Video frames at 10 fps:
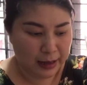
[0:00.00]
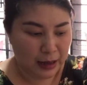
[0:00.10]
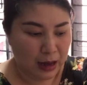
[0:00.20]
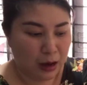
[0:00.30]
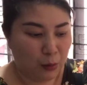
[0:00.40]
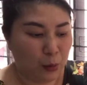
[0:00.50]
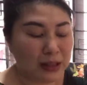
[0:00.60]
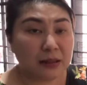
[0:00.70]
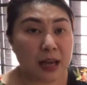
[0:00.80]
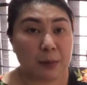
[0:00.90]

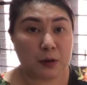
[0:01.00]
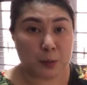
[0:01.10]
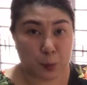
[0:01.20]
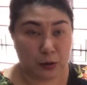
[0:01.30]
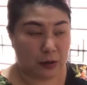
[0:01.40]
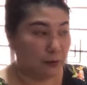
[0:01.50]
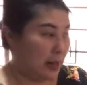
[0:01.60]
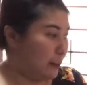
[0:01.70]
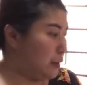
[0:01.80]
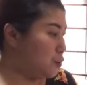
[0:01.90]
1 tablespoon of
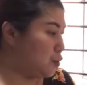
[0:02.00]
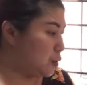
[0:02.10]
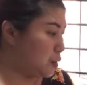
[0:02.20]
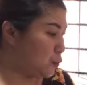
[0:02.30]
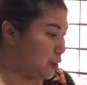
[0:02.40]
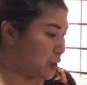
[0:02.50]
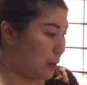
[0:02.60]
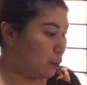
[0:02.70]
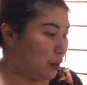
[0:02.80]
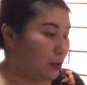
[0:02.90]
lemon juice, which
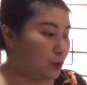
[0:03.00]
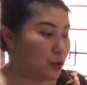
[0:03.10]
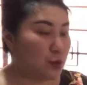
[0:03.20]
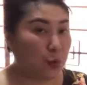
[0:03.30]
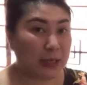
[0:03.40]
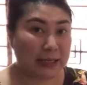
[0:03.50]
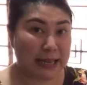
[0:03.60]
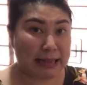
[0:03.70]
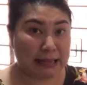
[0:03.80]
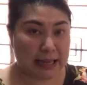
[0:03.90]
I'm going to squeeze
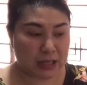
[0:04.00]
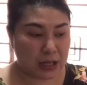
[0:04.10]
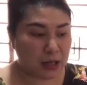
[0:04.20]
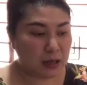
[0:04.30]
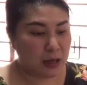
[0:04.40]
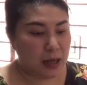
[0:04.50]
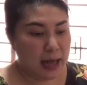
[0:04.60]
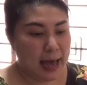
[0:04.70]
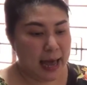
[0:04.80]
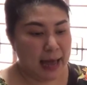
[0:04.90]
in later,
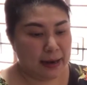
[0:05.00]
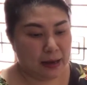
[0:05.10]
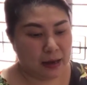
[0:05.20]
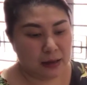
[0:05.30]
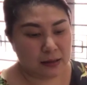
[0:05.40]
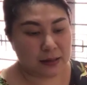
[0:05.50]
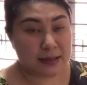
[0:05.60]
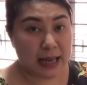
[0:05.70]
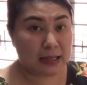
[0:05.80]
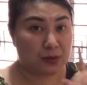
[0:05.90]
and the
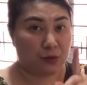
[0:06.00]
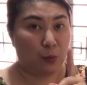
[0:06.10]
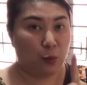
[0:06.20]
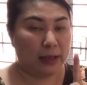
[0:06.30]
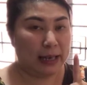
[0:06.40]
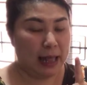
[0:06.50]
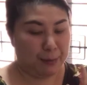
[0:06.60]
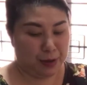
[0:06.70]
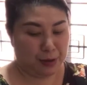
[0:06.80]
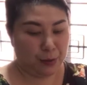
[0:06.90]
zest from 1
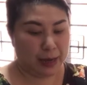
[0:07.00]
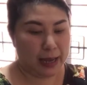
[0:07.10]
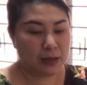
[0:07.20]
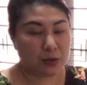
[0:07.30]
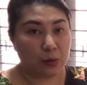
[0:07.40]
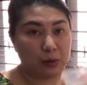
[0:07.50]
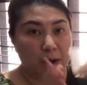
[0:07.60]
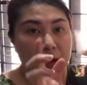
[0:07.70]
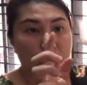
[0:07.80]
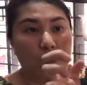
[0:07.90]
lemon. Okay, so
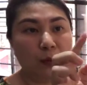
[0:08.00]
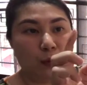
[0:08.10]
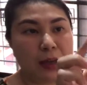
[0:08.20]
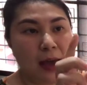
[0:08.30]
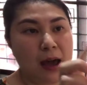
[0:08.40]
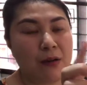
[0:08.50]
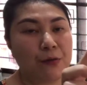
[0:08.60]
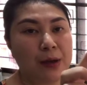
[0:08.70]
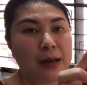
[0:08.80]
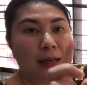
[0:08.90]
what we have
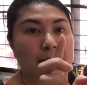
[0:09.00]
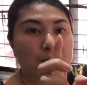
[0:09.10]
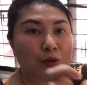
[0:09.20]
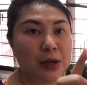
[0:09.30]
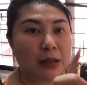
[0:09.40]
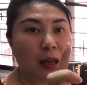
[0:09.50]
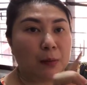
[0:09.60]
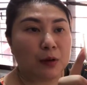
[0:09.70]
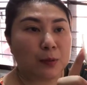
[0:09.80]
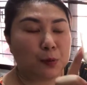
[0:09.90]
here is 3
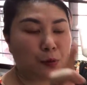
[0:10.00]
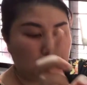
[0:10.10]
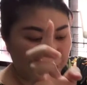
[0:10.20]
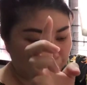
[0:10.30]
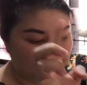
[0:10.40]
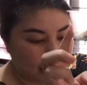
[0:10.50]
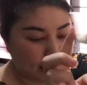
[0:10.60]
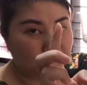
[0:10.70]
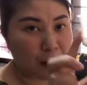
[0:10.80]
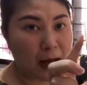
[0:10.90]
tablespoons of
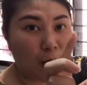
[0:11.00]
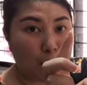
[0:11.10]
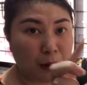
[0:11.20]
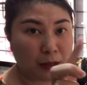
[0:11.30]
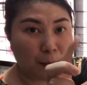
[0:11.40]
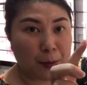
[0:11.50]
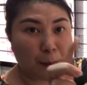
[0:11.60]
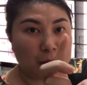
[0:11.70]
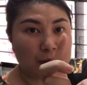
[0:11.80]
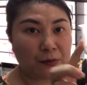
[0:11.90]
plain flour or
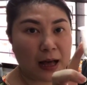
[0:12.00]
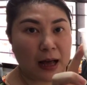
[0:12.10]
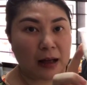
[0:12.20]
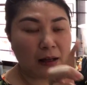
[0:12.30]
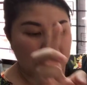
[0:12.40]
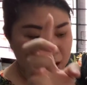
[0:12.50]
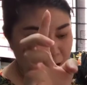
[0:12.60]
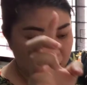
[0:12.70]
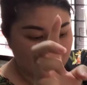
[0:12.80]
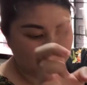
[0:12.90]
multi-purpose flour,
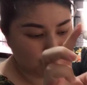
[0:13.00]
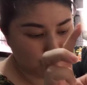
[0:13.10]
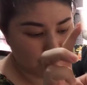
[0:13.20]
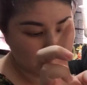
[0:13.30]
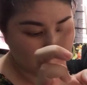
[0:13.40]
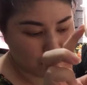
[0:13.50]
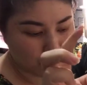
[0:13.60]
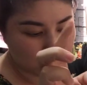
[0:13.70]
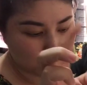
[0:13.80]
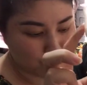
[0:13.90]
3
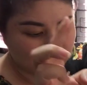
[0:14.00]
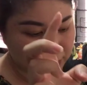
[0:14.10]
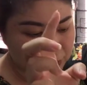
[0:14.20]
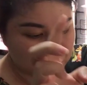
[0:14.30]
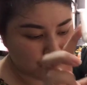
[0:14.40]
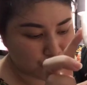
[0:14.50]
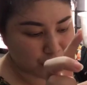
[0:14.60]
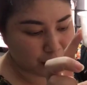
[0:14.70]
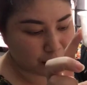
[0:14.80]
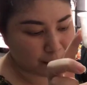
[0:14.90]
tablespoons of
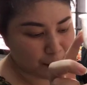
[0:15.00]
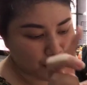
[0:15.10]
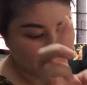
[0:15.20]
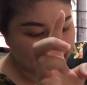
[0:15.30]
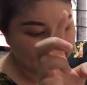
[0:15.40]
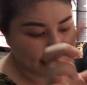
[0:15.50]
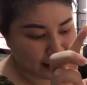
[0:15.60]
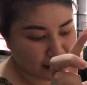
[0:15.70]
sugar, and